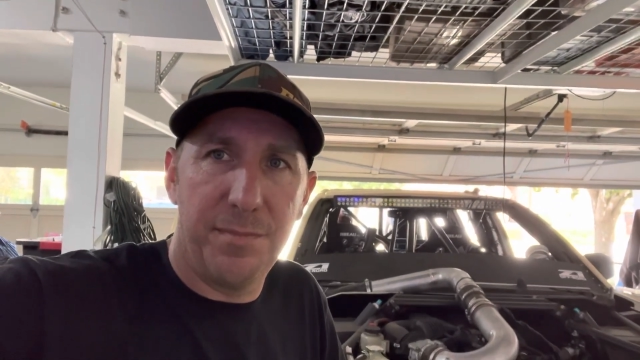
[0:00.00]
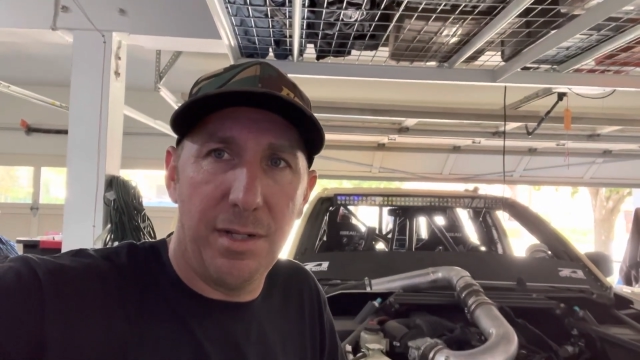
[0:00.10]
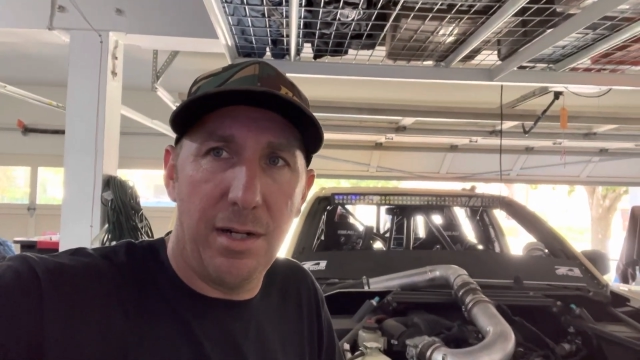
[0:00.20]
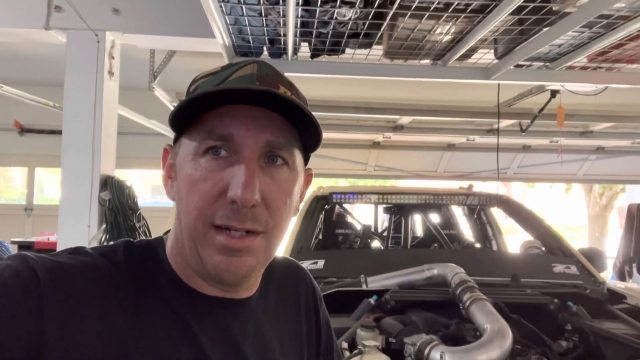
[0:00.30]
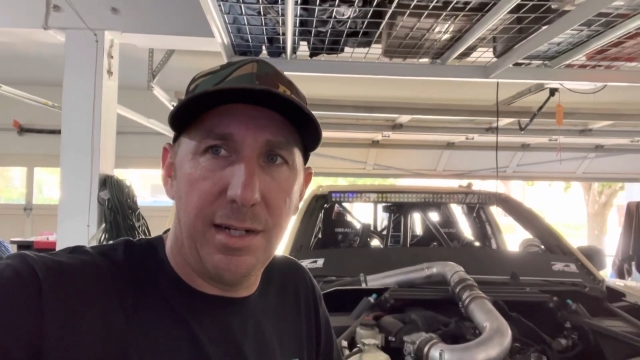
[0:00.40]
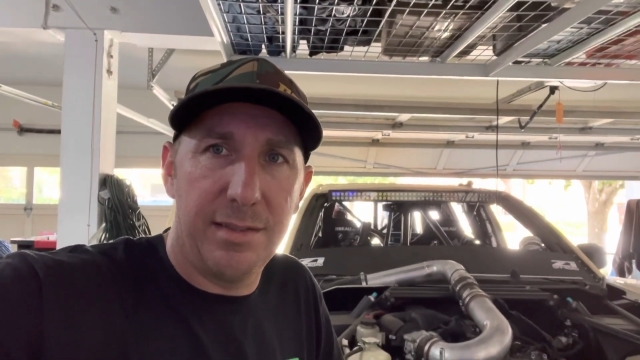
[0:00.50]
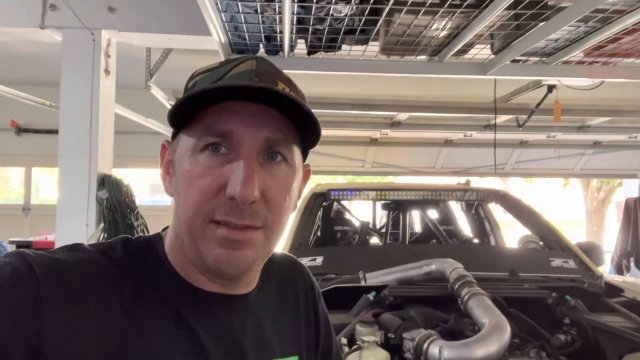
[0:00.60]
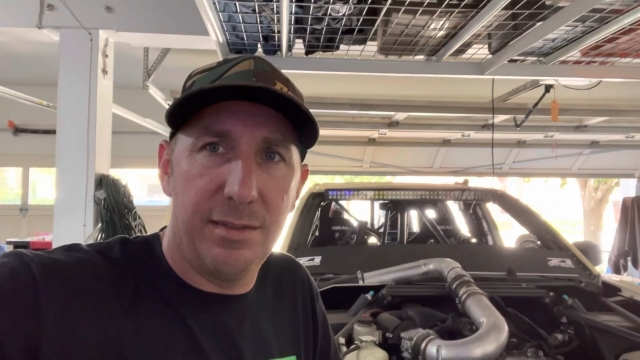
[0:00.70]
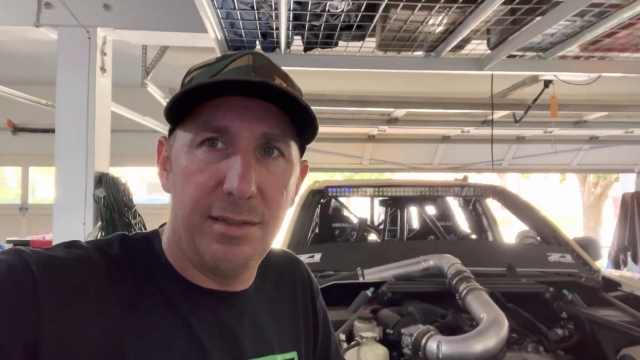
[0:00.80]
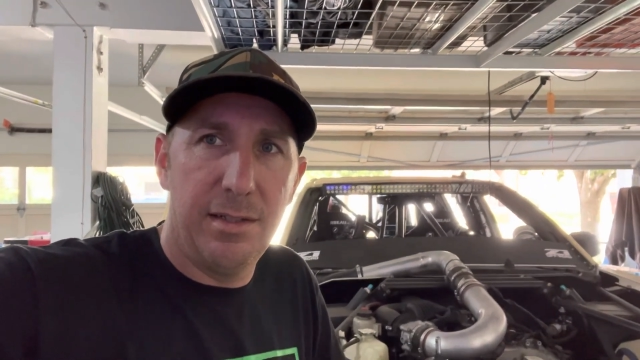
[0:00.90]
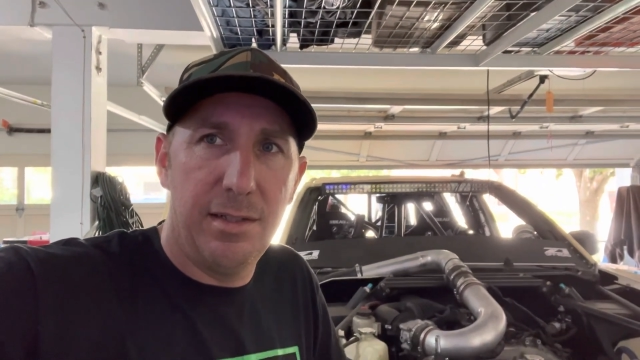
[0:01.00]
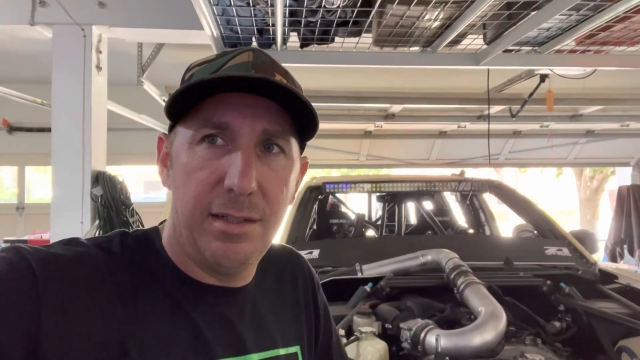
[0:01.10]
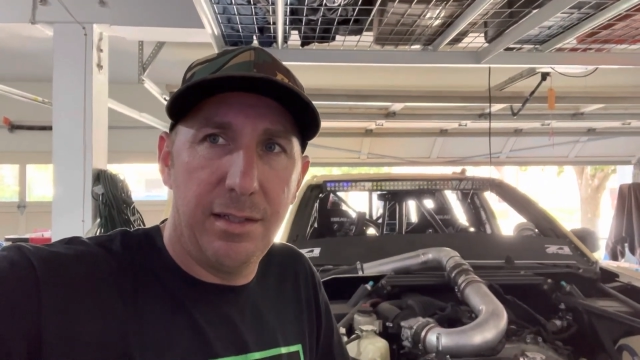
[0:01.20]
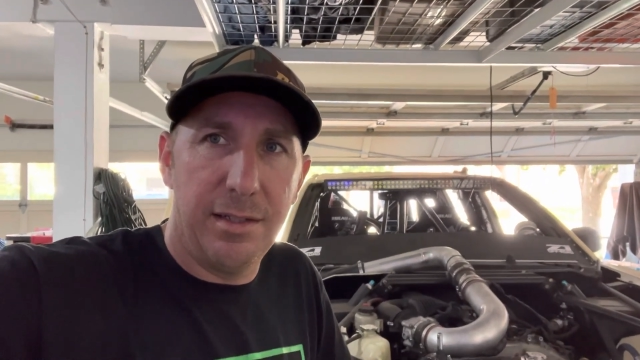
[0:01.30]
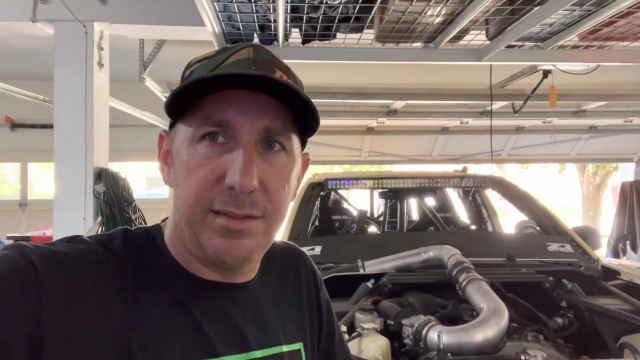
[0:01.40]
All right, guys,
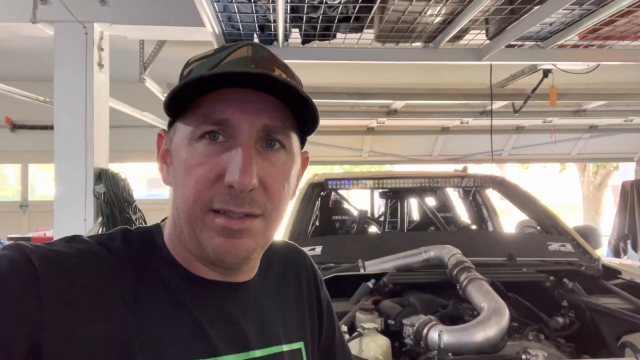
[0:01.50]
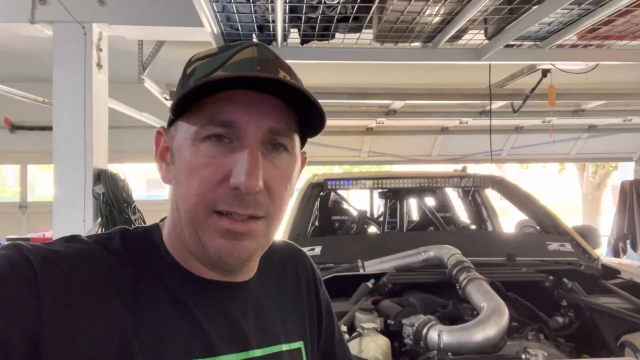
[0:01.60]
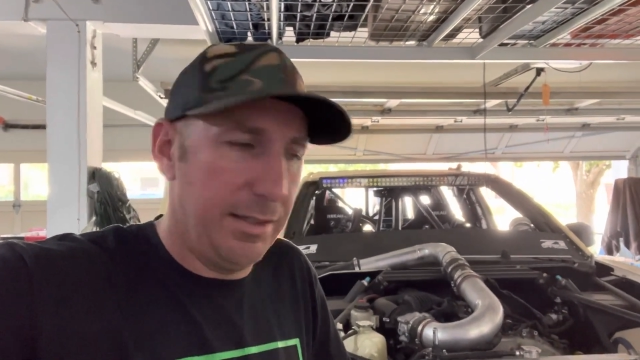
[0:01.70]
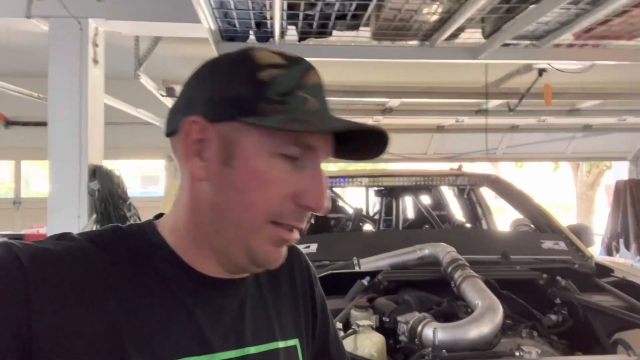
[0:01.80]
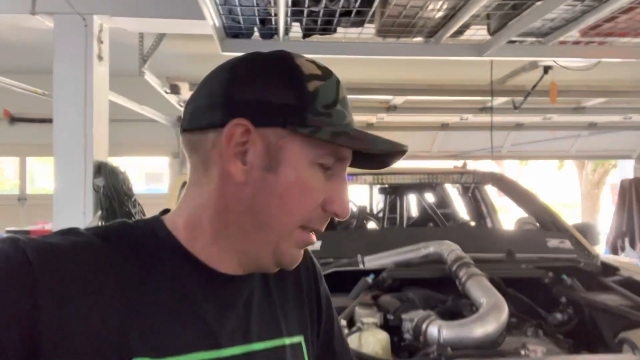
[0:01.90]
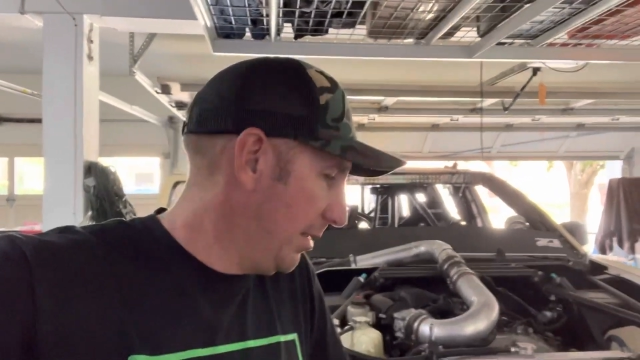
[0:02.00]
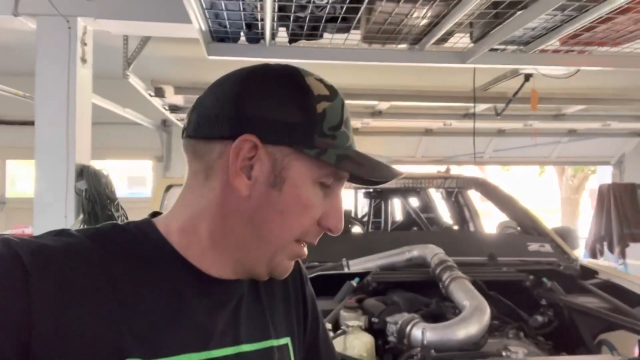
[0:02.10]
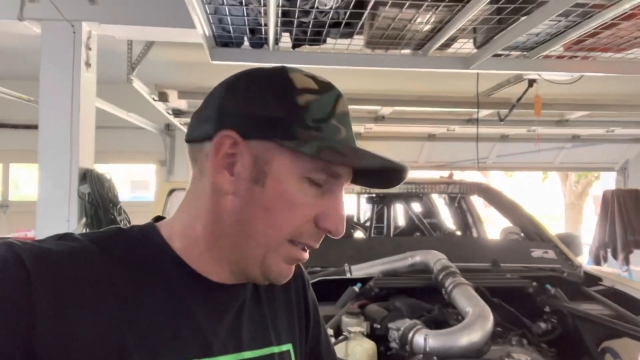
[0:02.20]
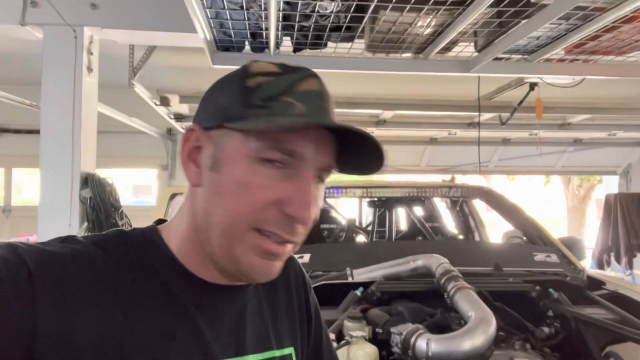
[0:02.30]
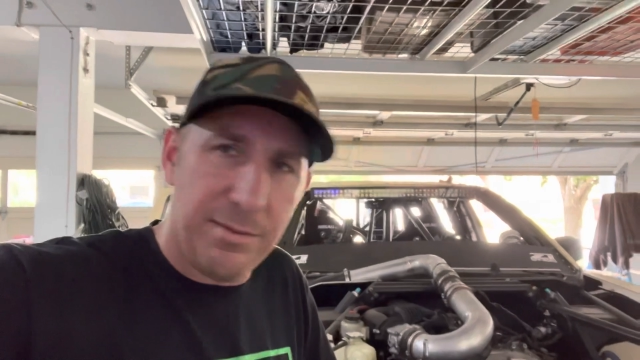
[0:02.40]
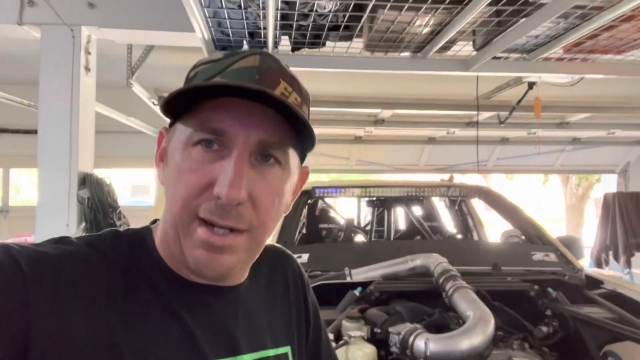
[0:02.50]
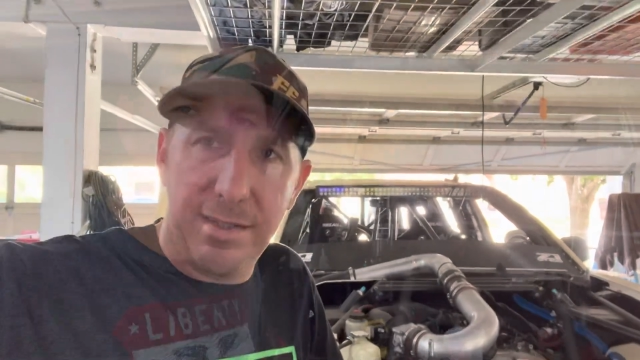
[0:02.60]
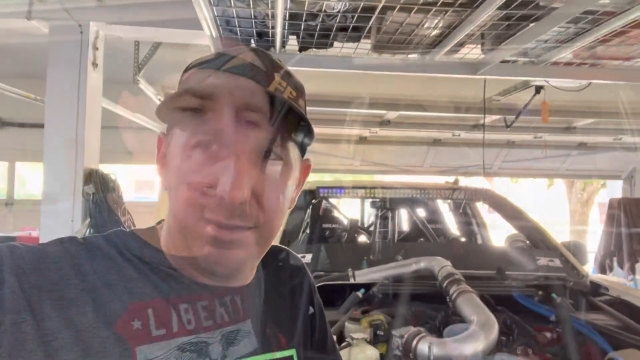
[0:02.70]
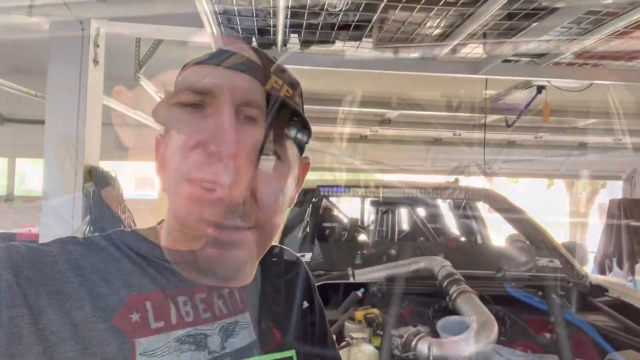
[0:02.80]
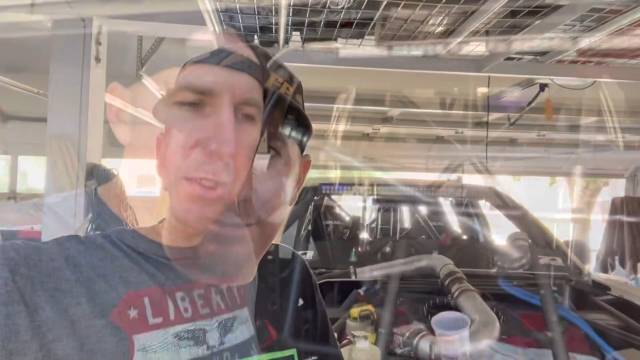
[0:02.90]
let's get this rack
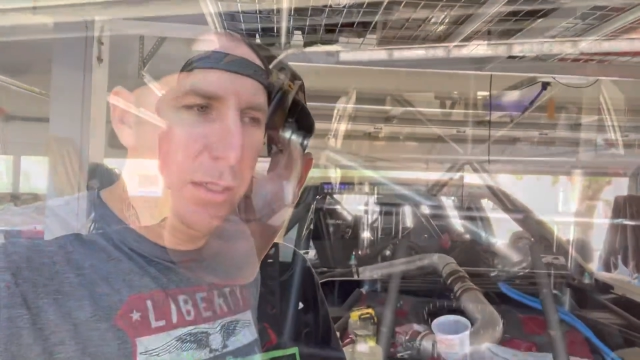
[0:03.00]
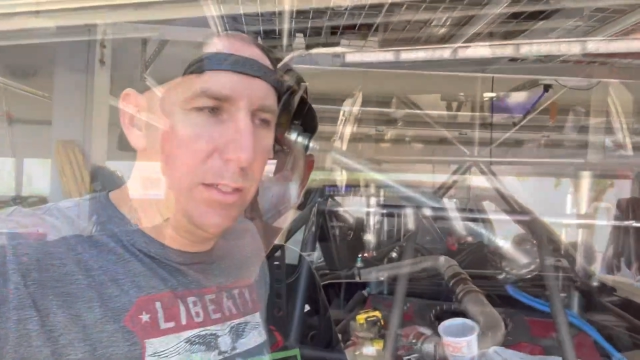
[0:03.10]
installed.